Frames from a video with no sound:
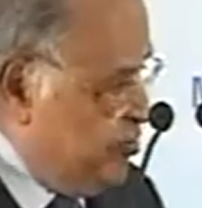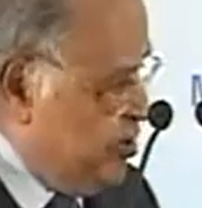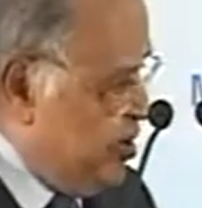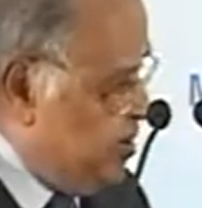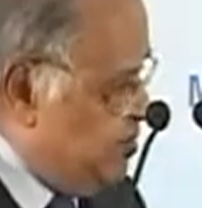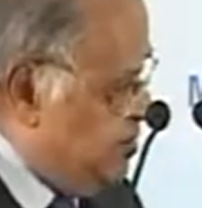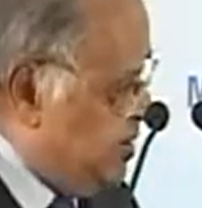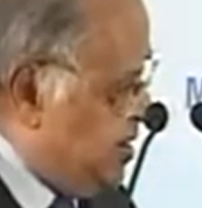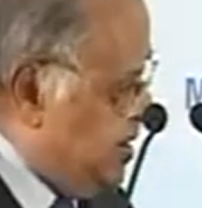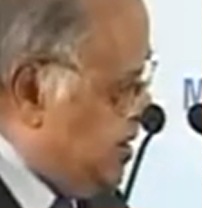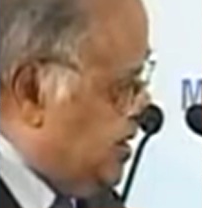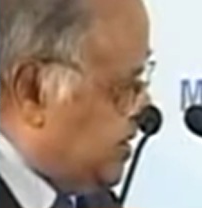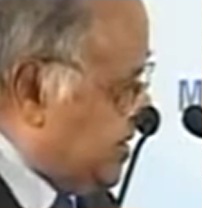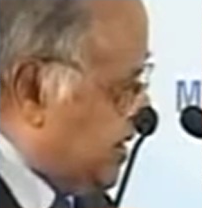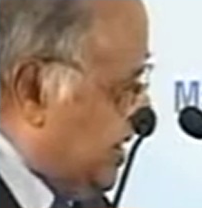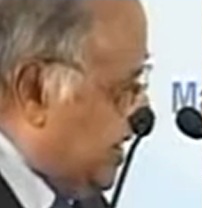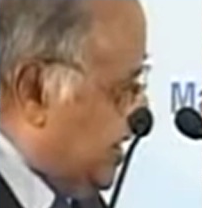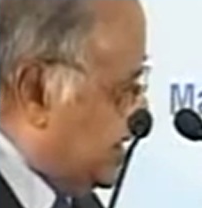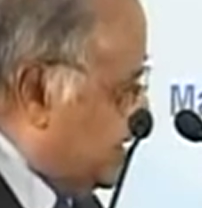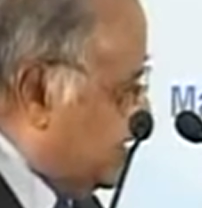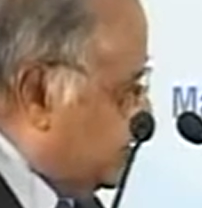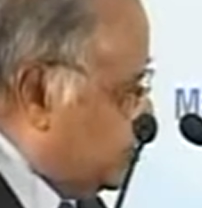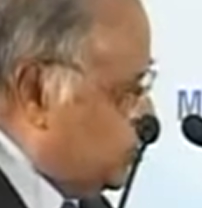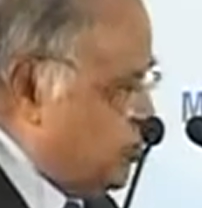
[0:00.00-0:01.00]
we made a
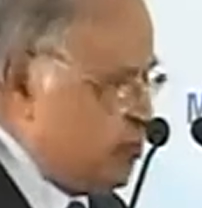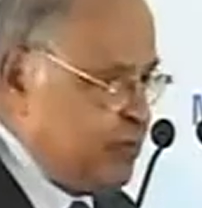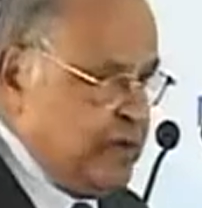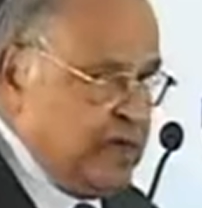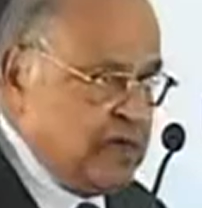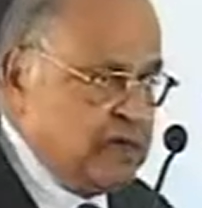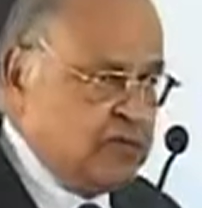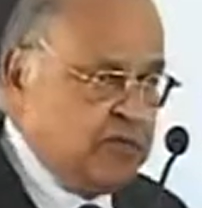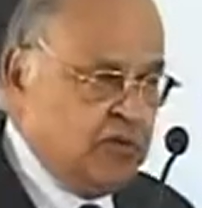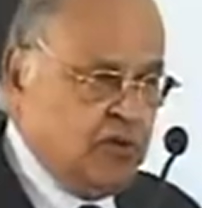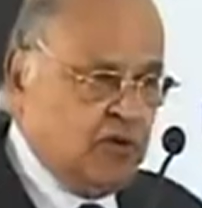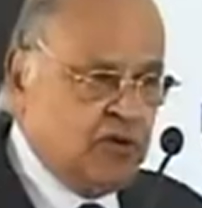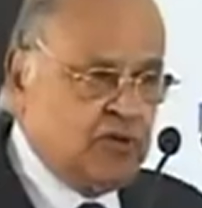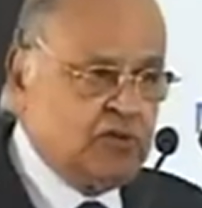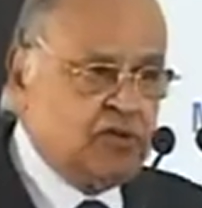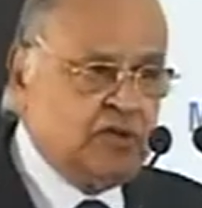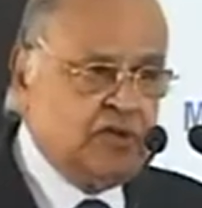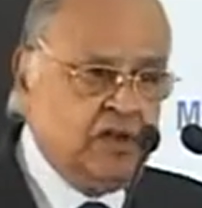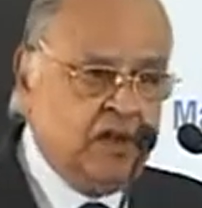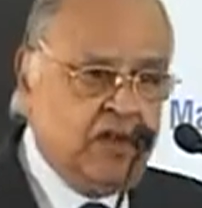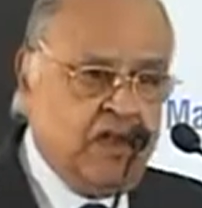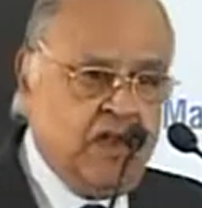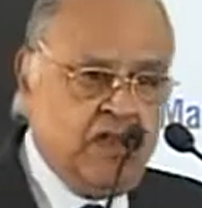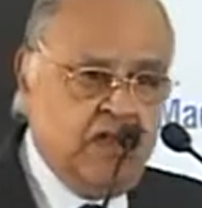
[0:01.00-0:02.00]
target of
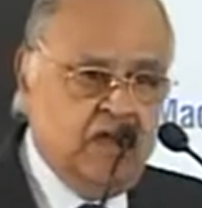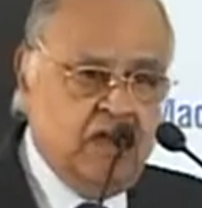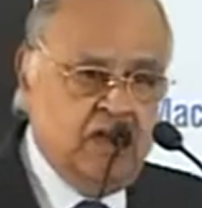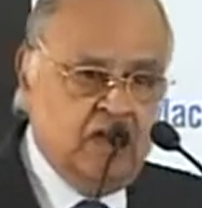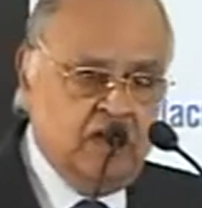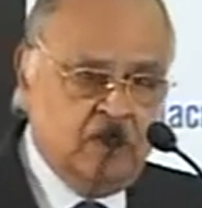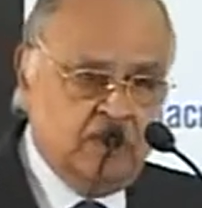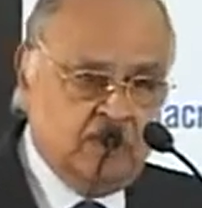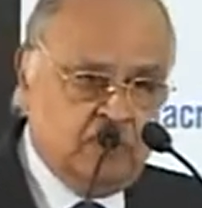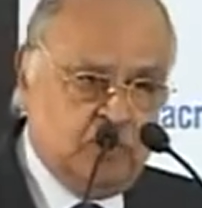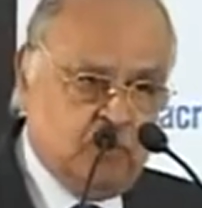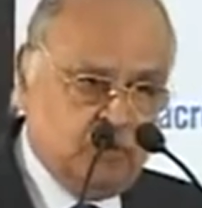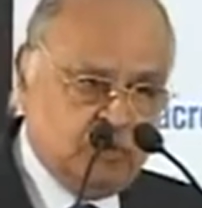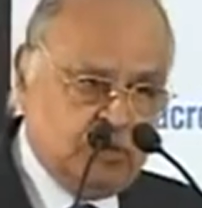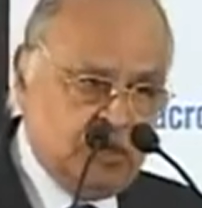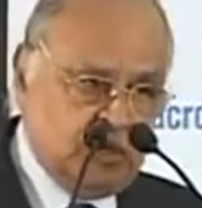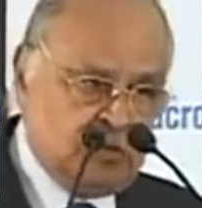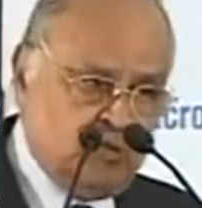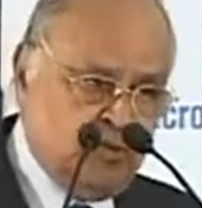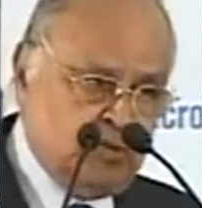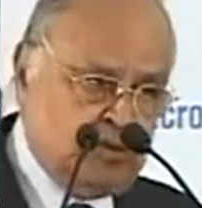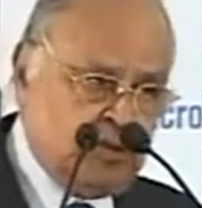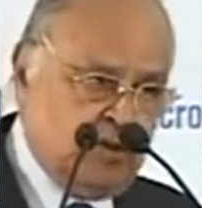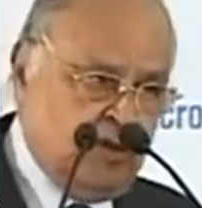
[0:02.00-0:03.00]
exports for
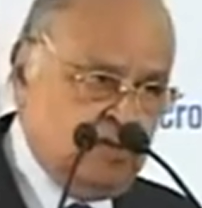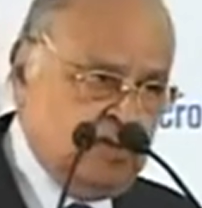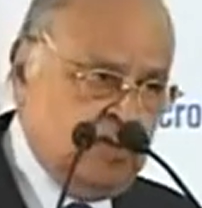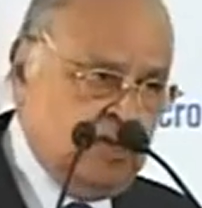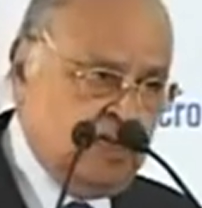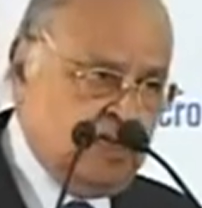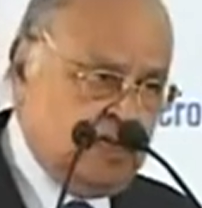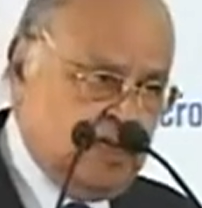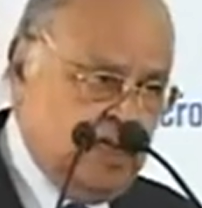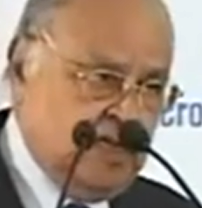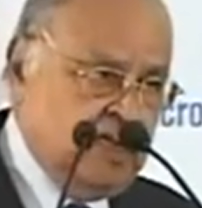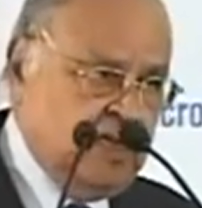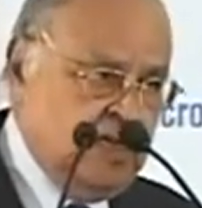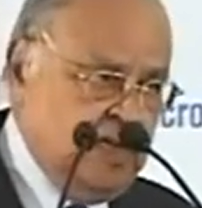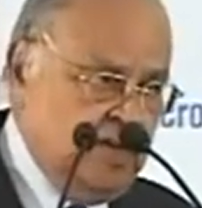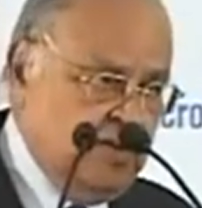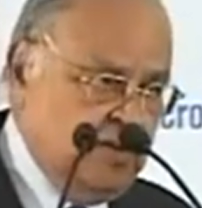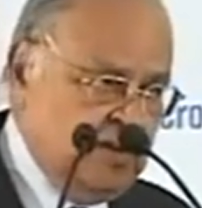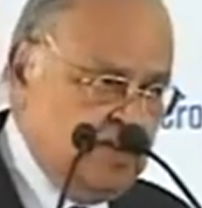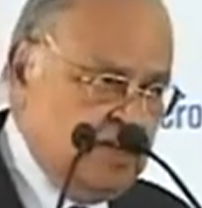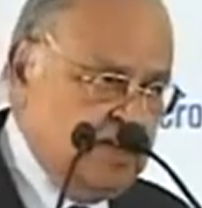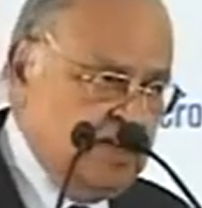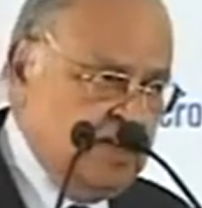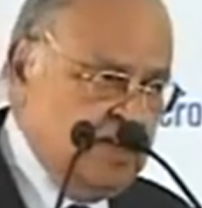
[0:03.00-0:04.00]
the
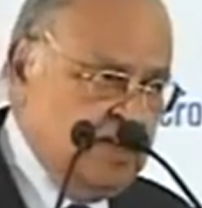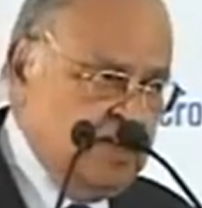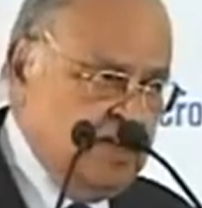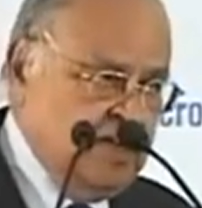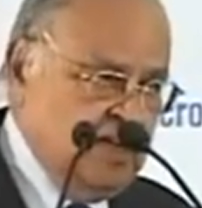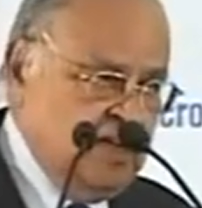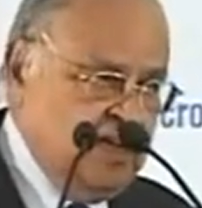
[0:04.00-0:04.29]
2010-11